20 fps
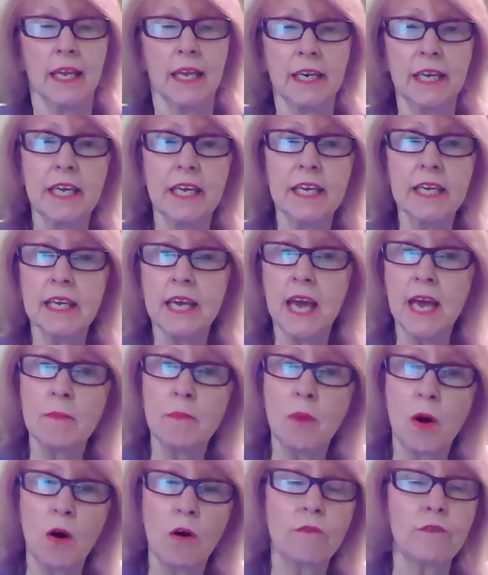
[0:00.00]
And he
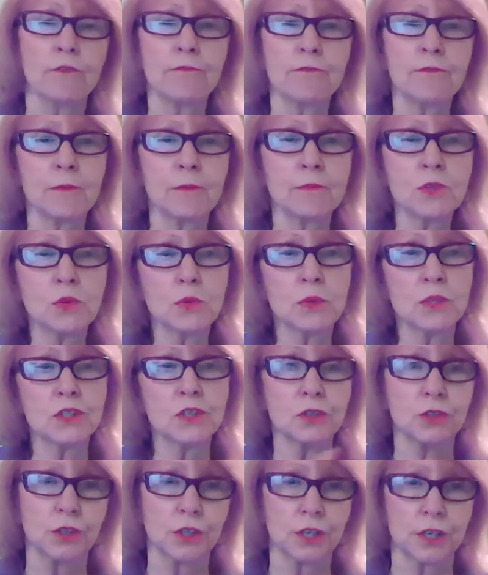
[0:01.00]
came over from
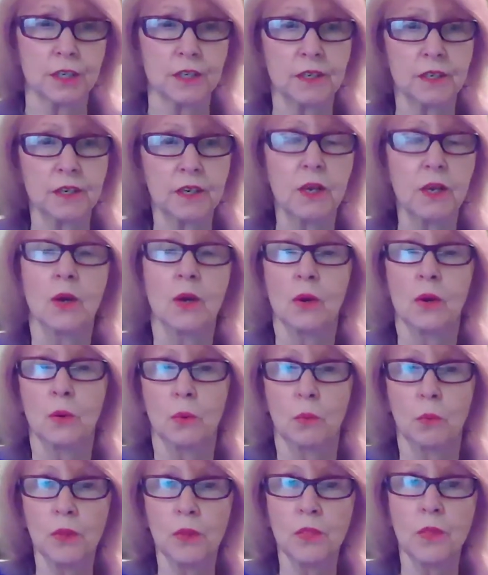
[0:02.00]
Switzerland
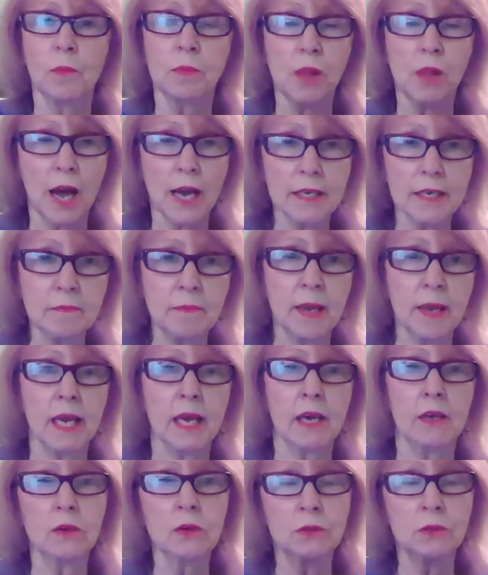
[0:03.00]
with a blind
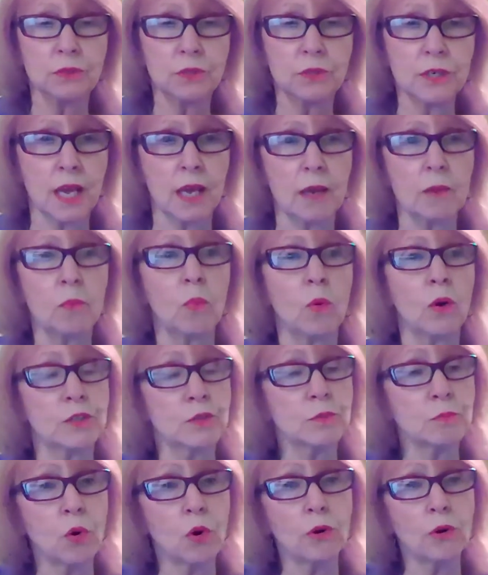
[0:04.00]
man whose name
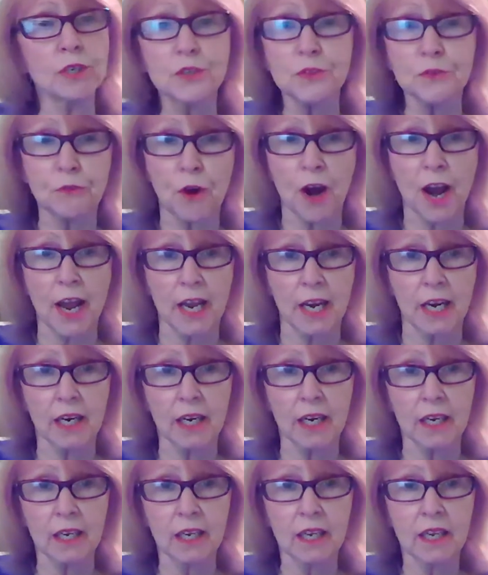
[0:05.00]
was Morris Frank.
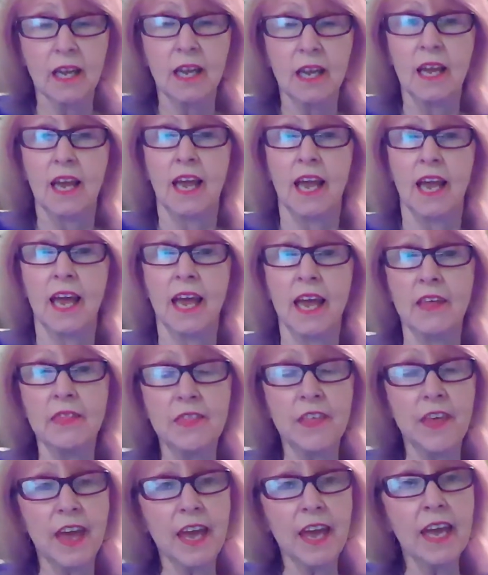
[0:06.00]

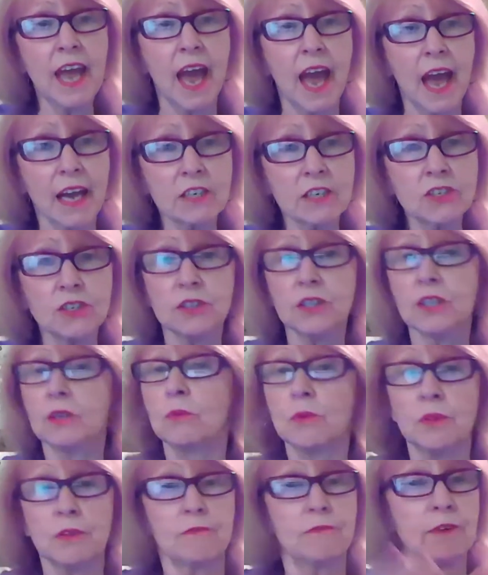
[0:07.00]
And they actually
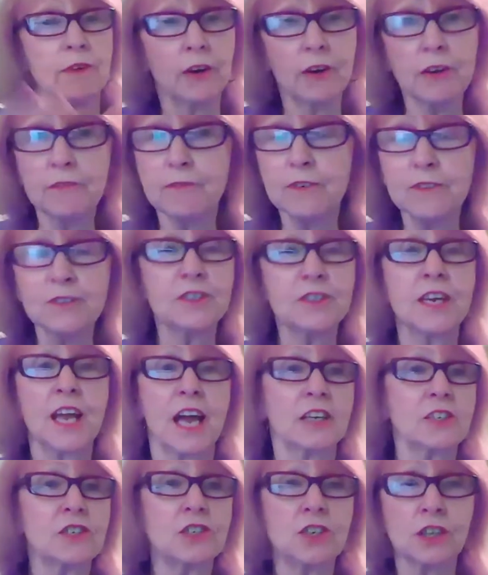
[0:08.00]
were the very first
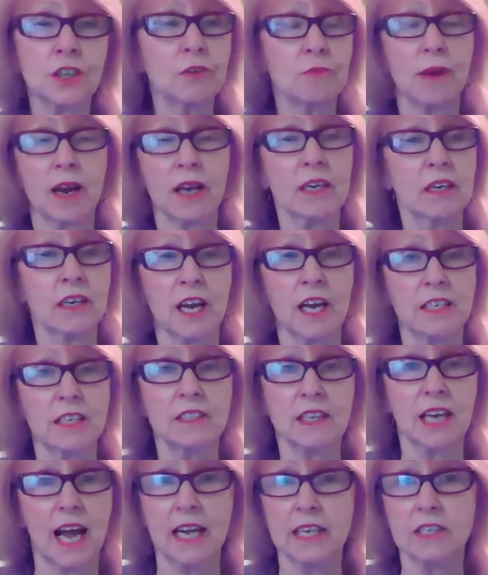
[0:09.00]
nationally
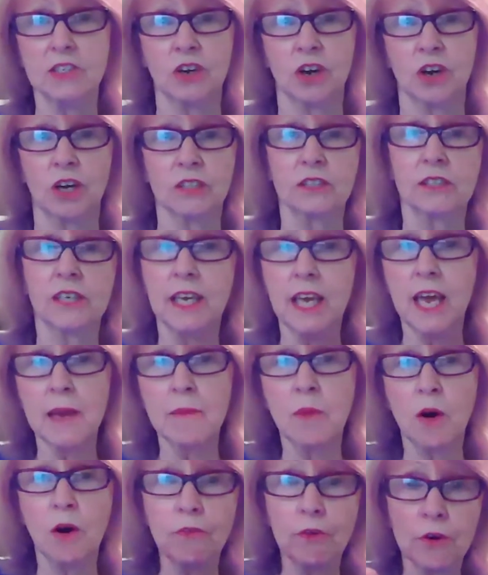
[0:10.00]
recognized guide dogs. They
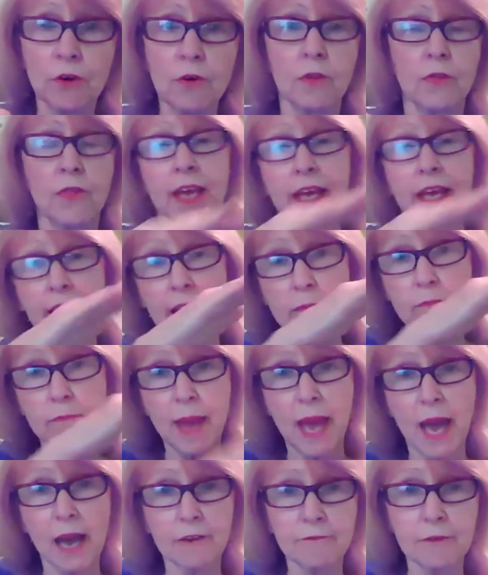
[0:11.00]

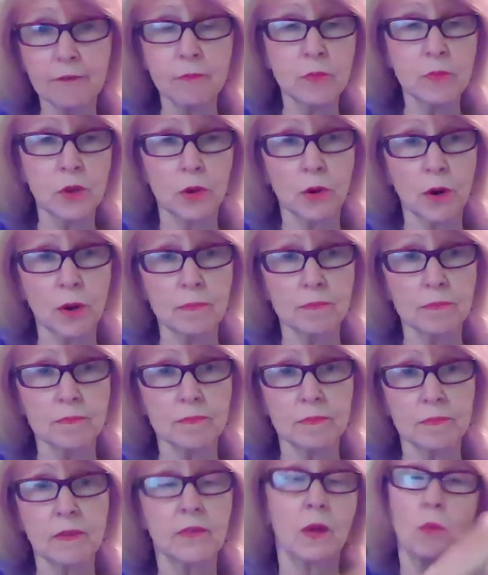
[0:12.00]
came back from Europe.
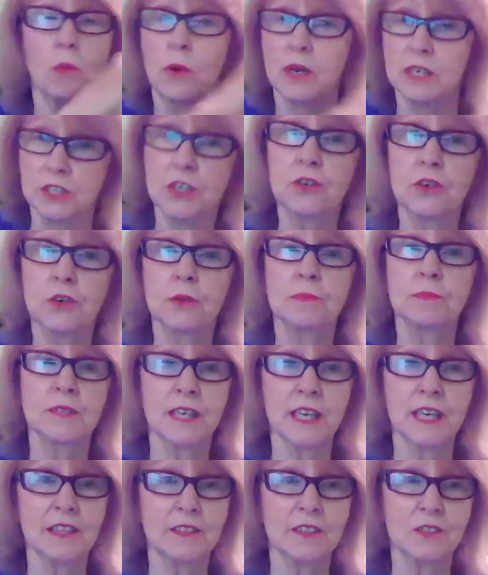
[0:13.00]
They went to Europe
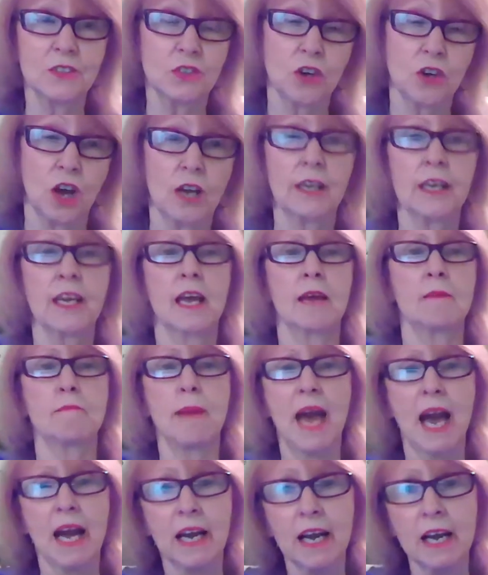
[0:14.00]
to get this dog,
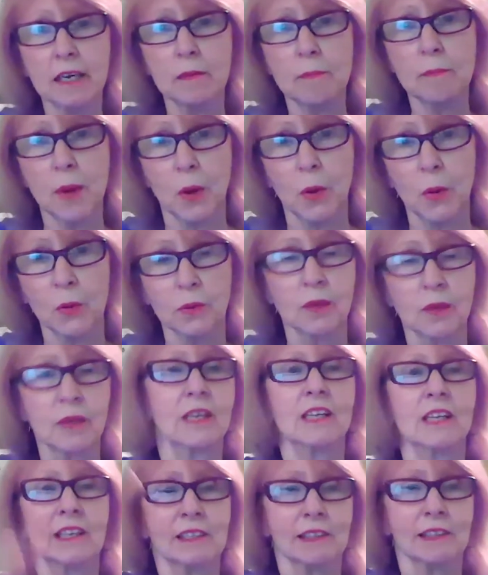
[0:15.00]
came back on a boat,
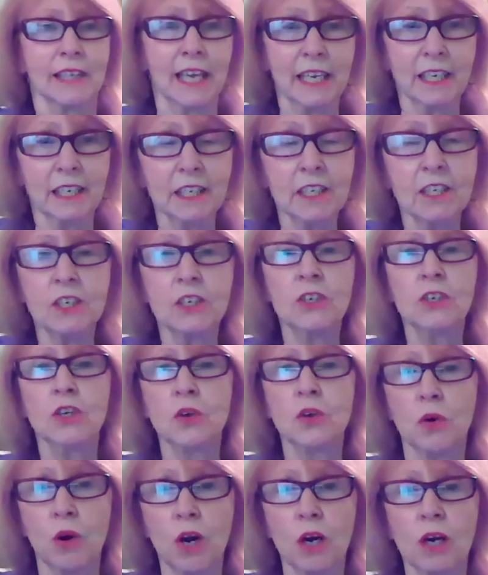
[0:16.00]
landed in
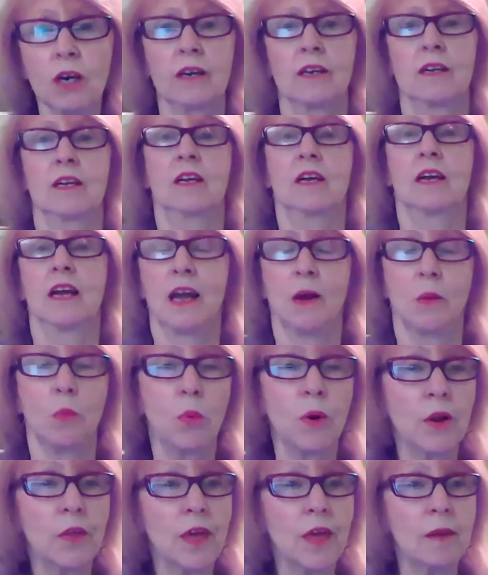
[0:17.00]
New York,
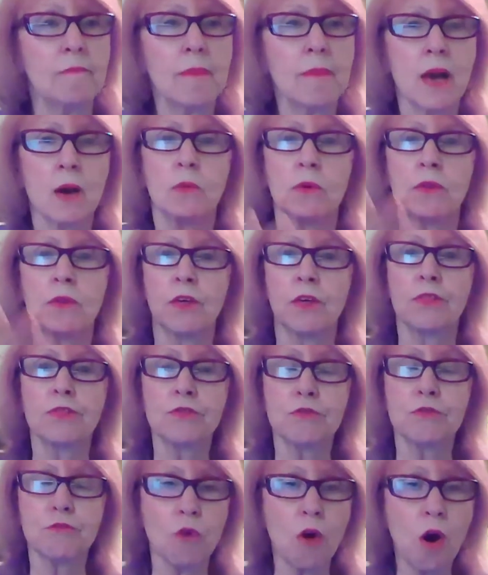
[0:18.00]
where they met with a
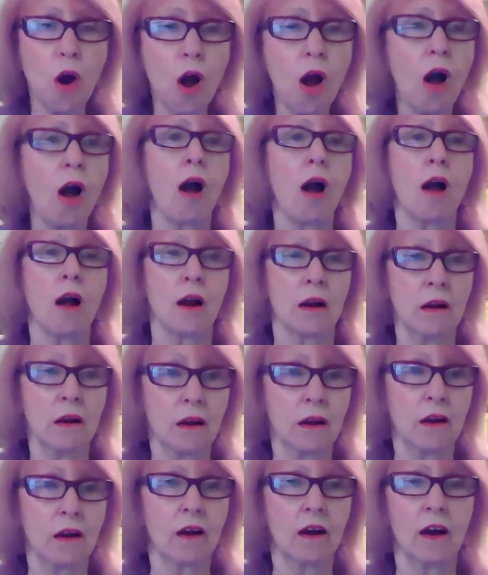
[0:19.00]
throng
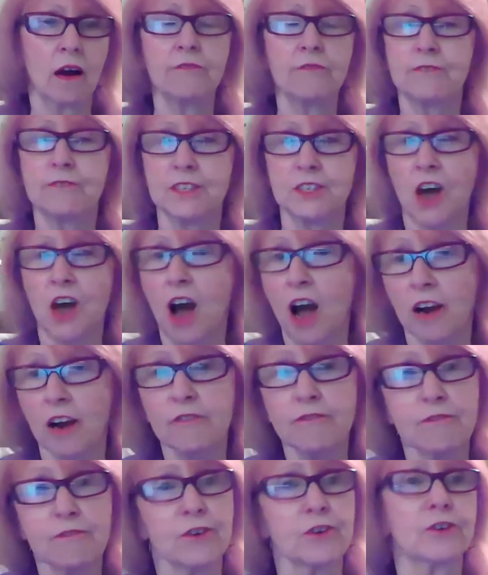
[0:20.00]
of
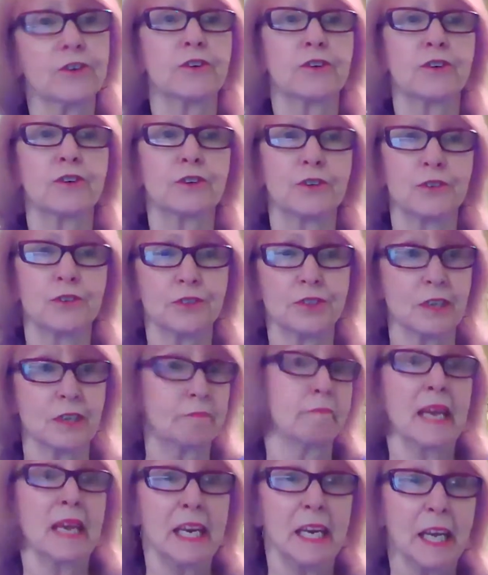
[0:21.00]
photographers
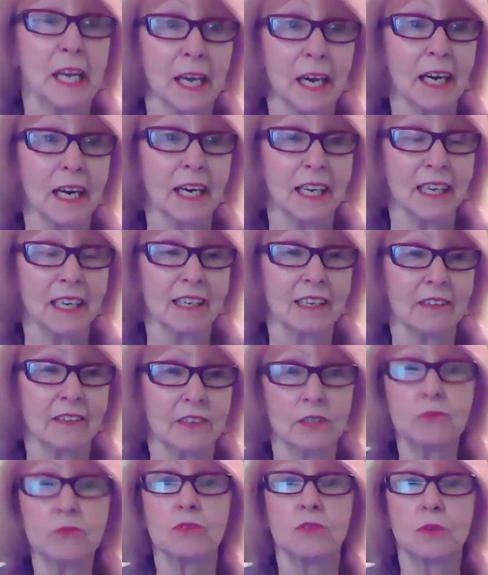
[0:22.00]
and media.
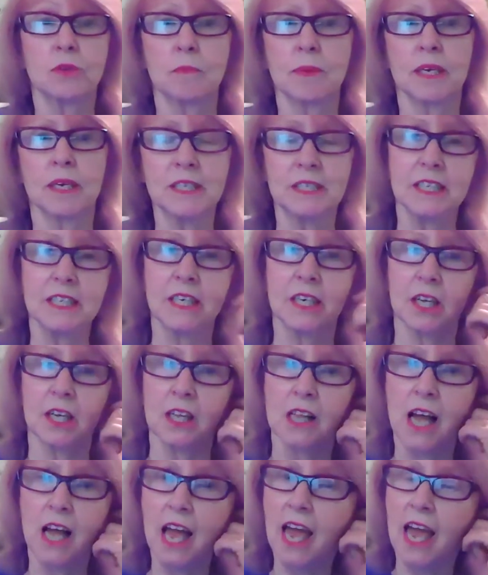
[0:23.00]
This was the big
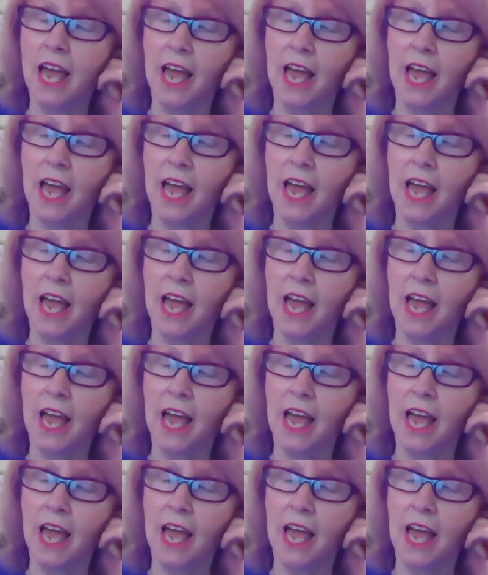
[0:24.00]
deal.